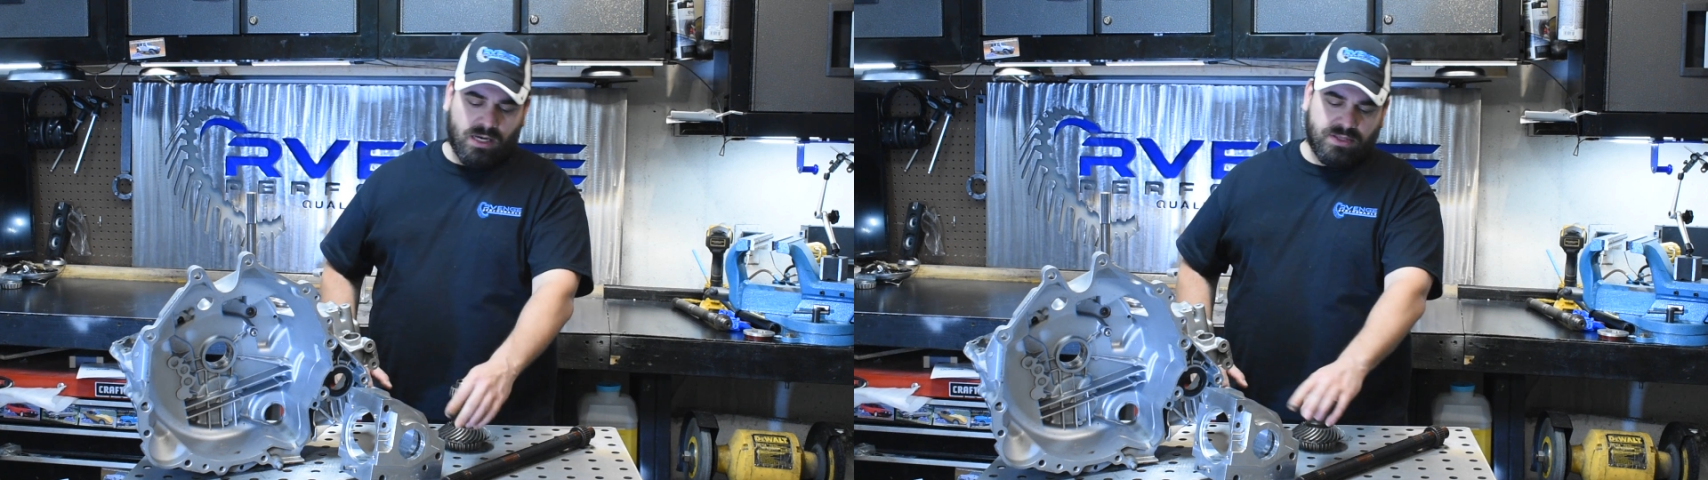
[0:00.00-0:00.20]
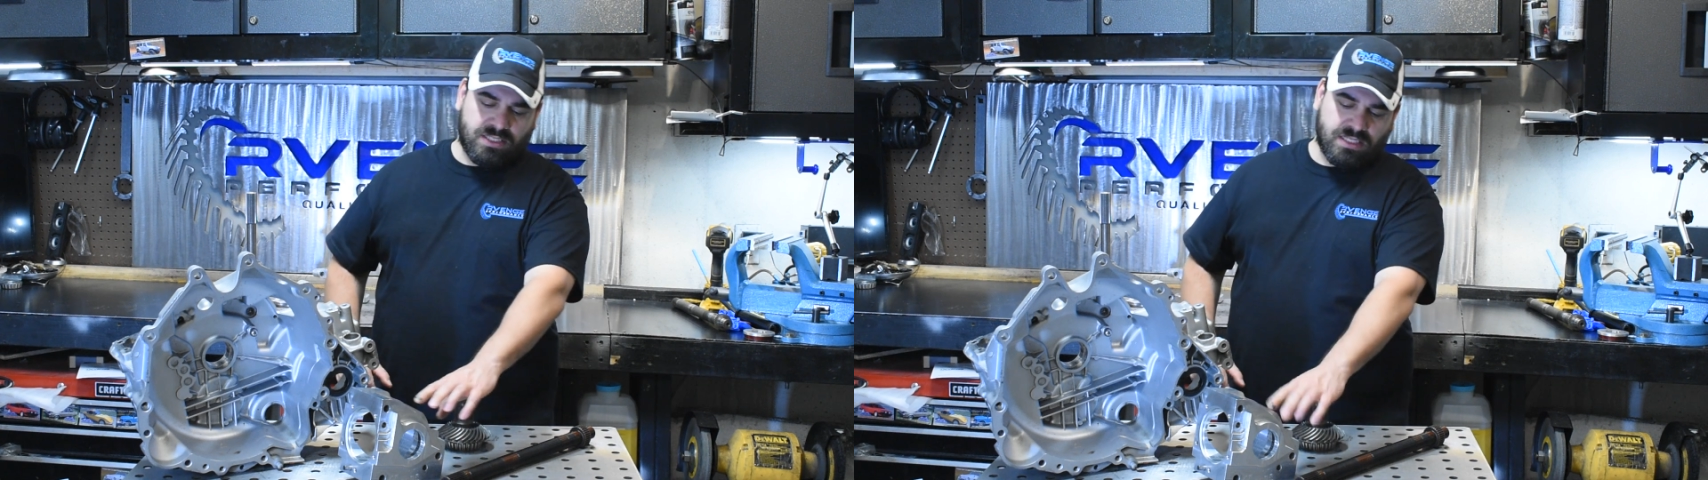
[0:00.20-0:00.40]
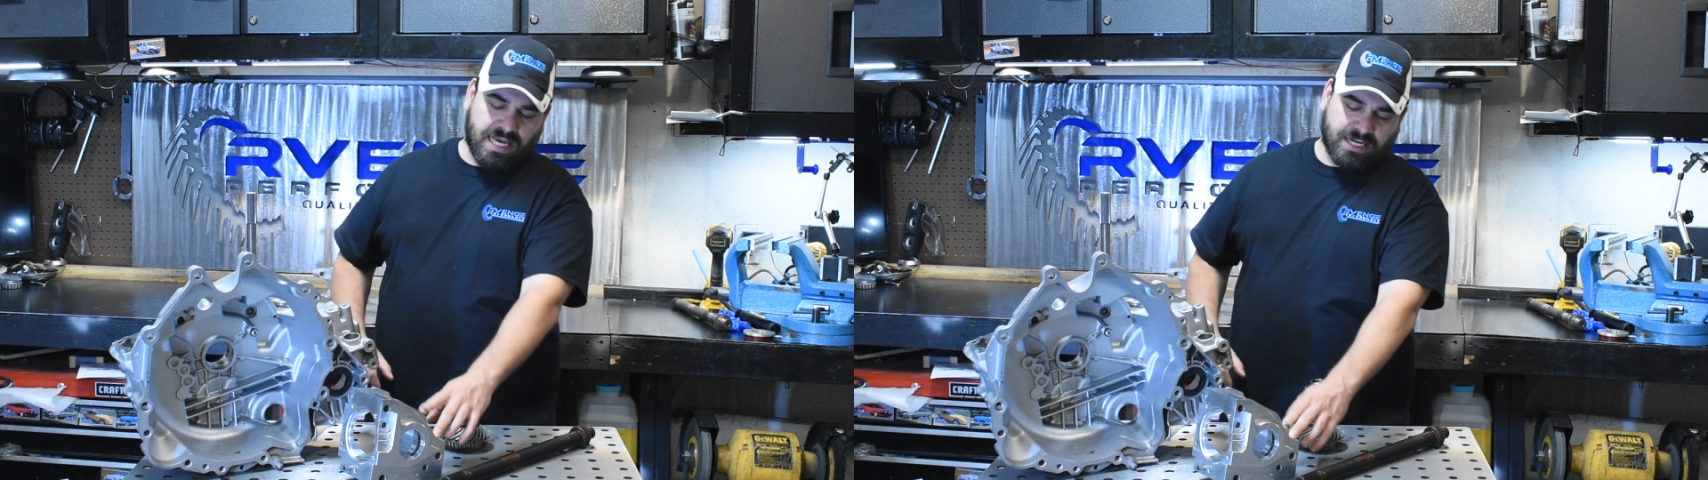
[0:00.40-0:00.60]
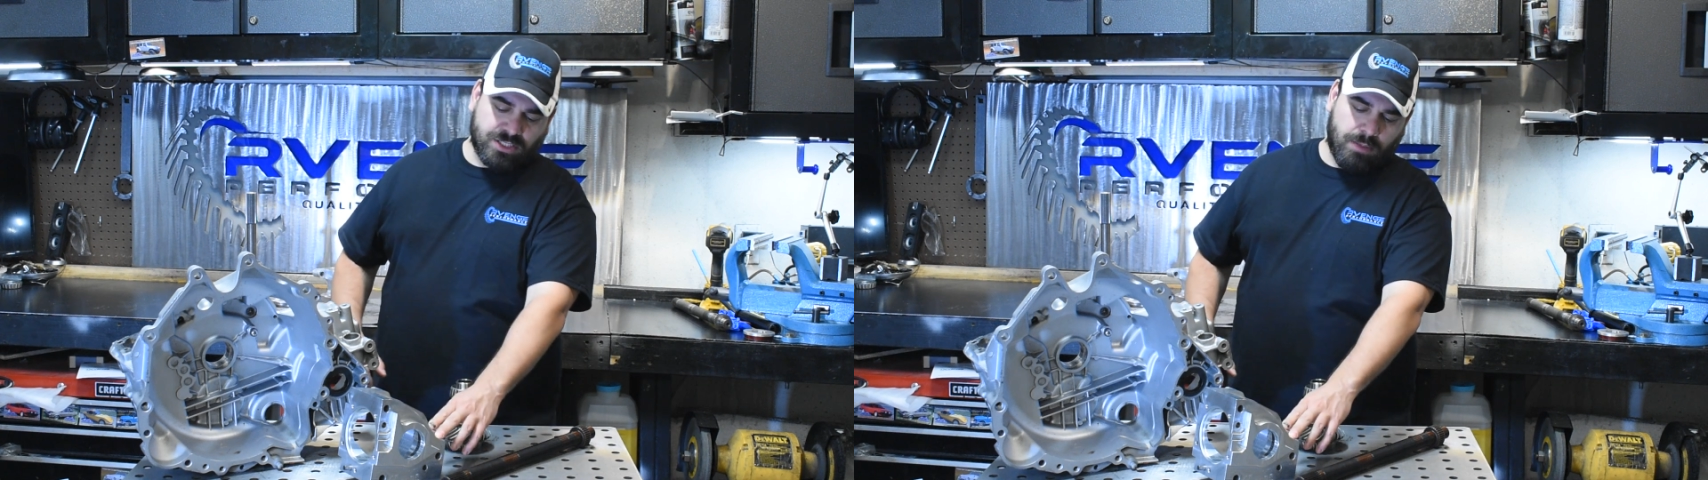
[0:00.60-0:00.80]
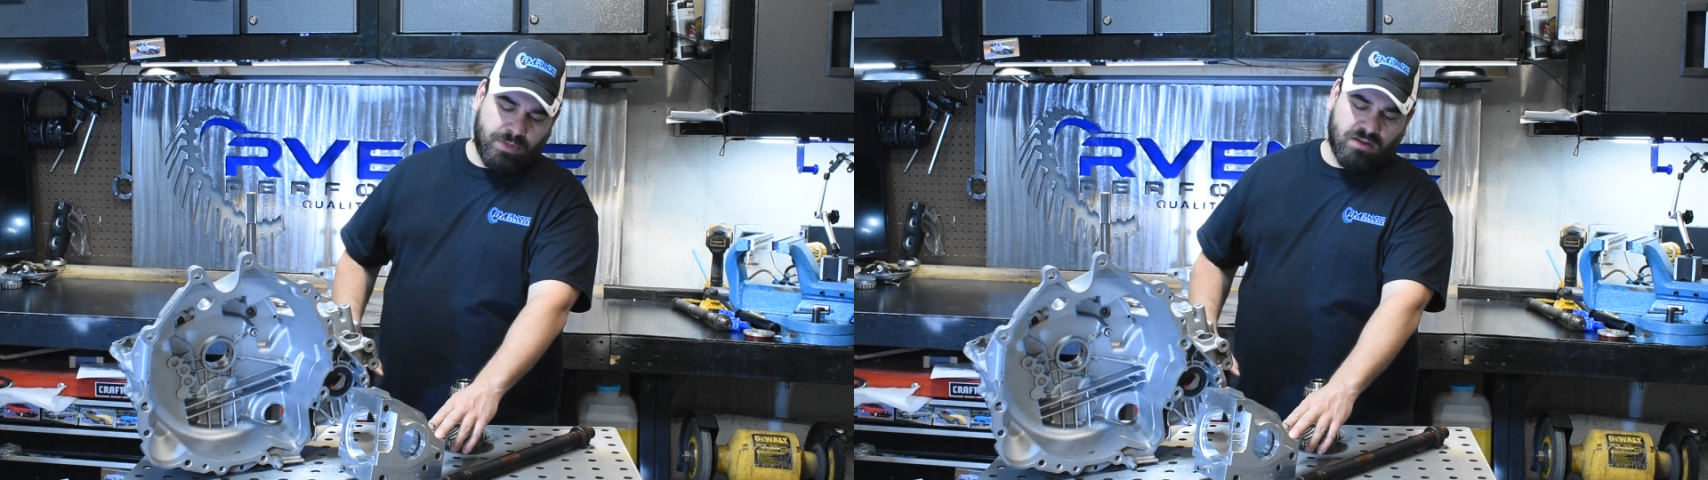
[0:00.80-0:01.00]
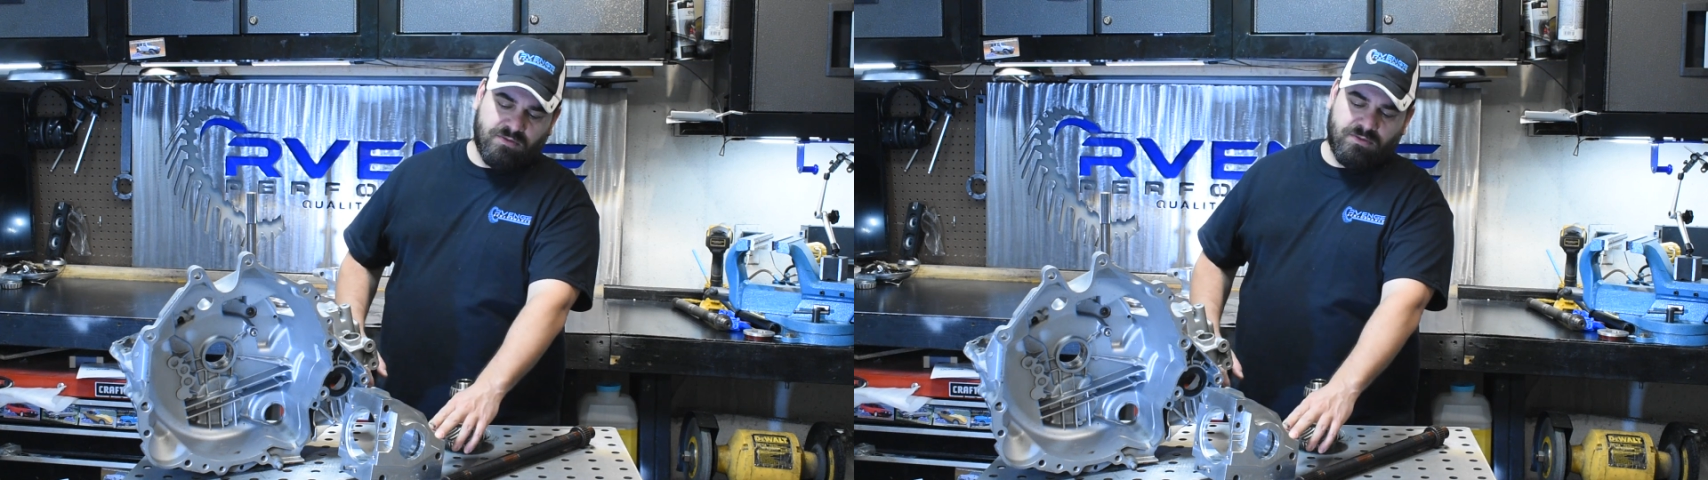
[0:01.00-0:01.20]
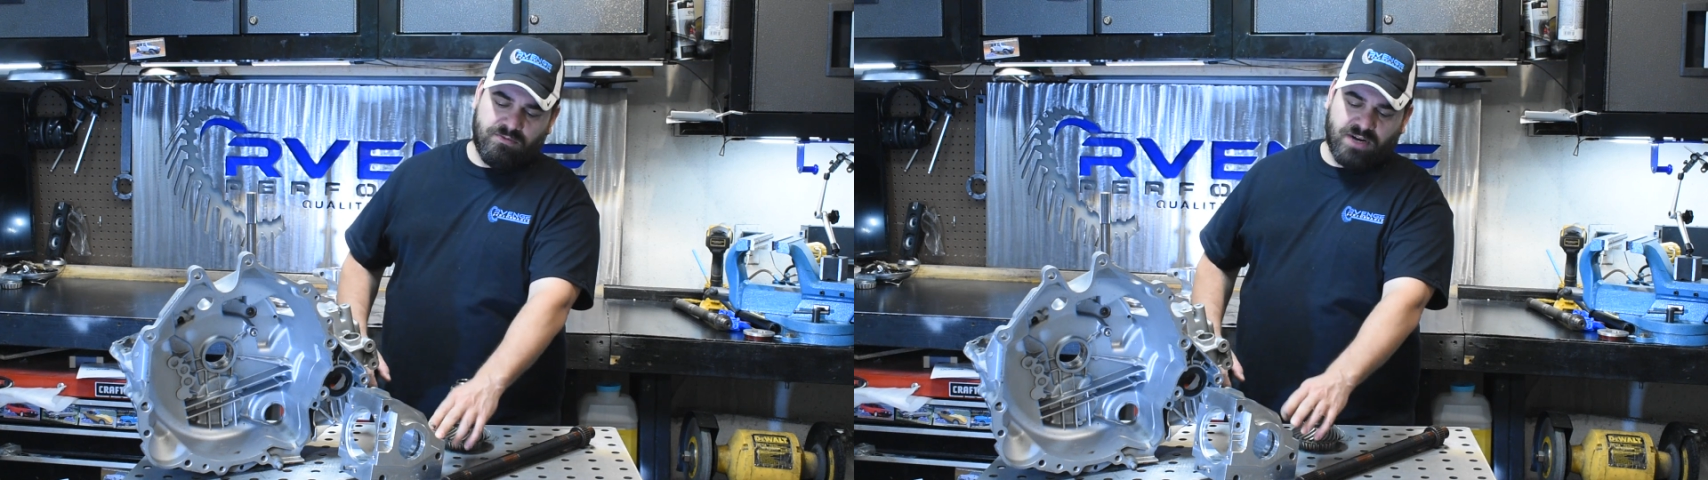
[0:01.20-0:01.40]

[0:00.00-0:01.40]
This is actually a built